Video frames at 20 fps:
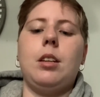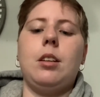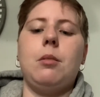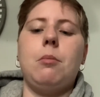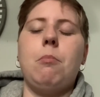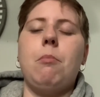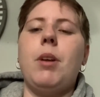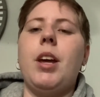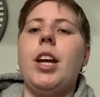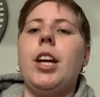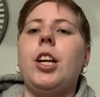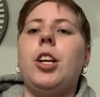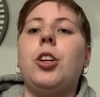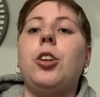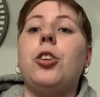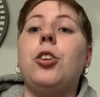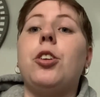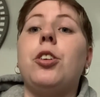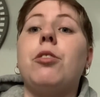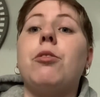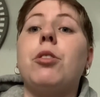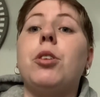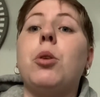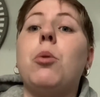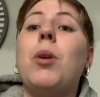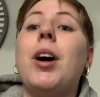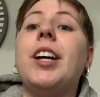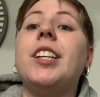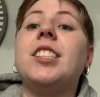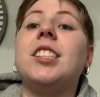make your
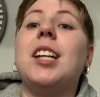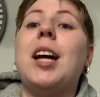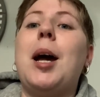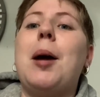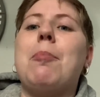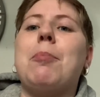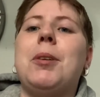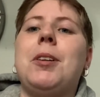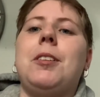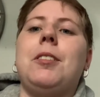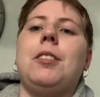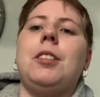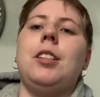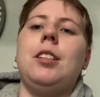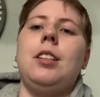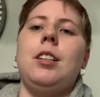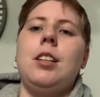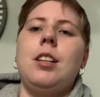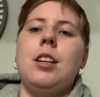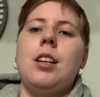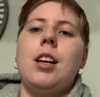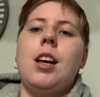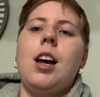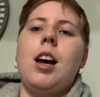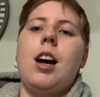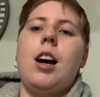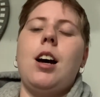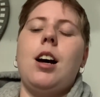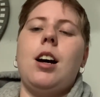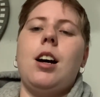request happen.
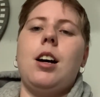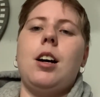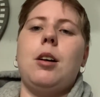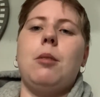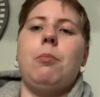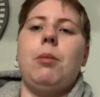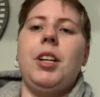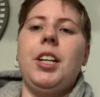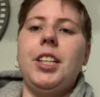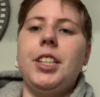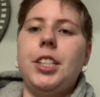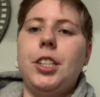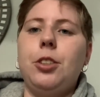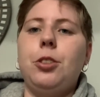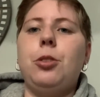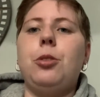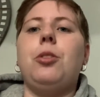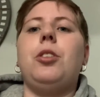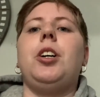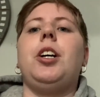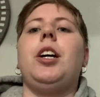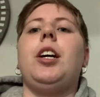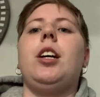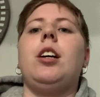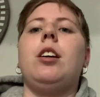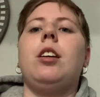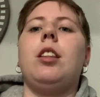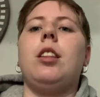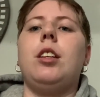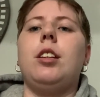Please enjoy
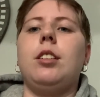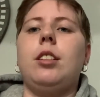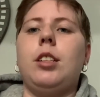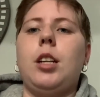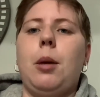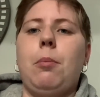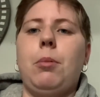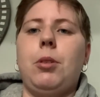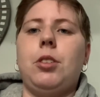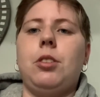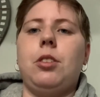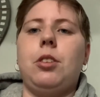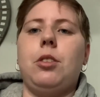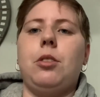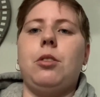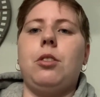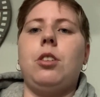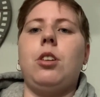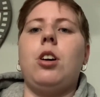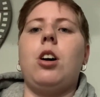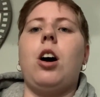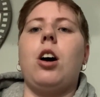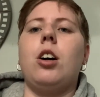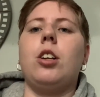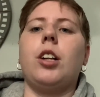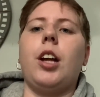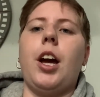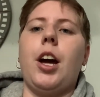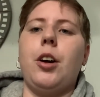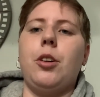this episode
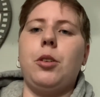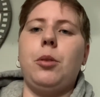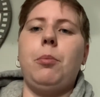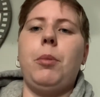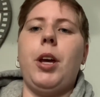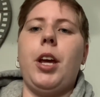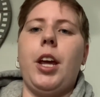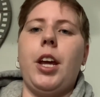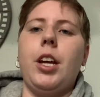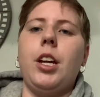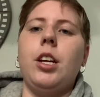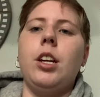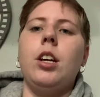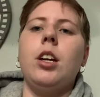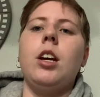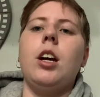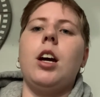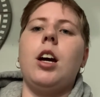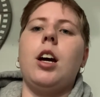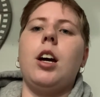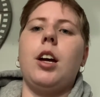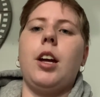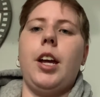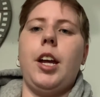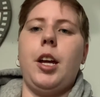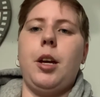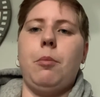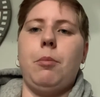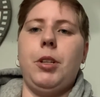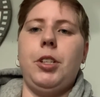on how to make a
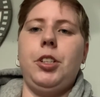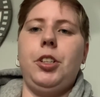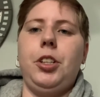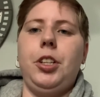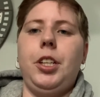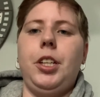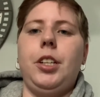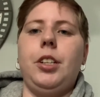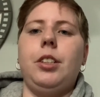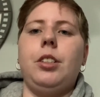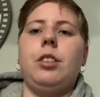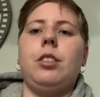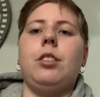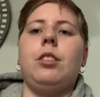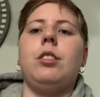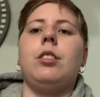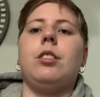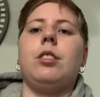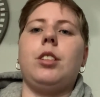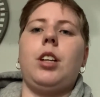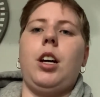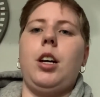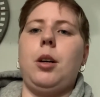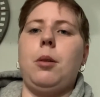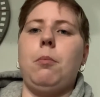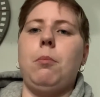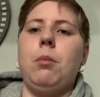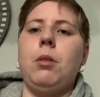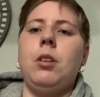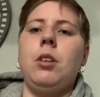ham and cheese
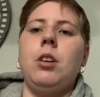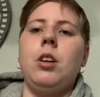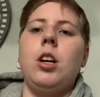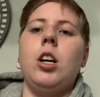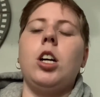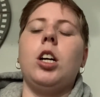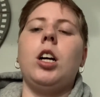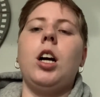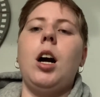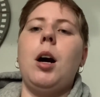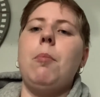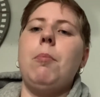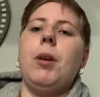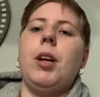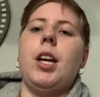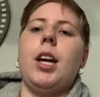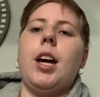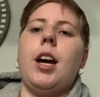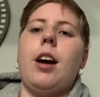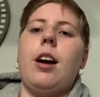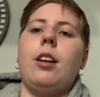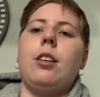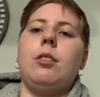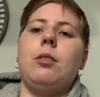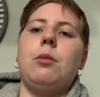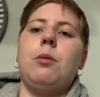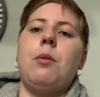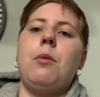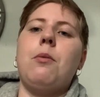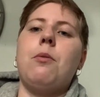sub copycat
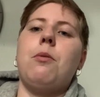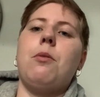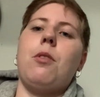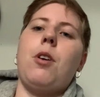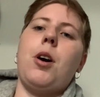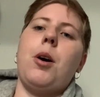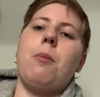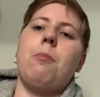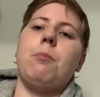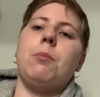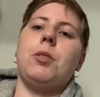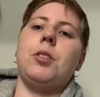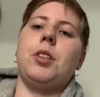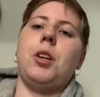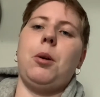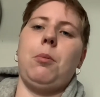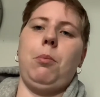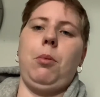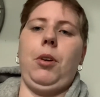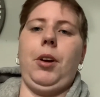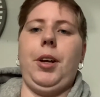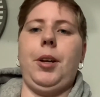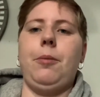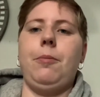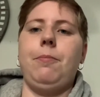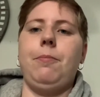from Subway.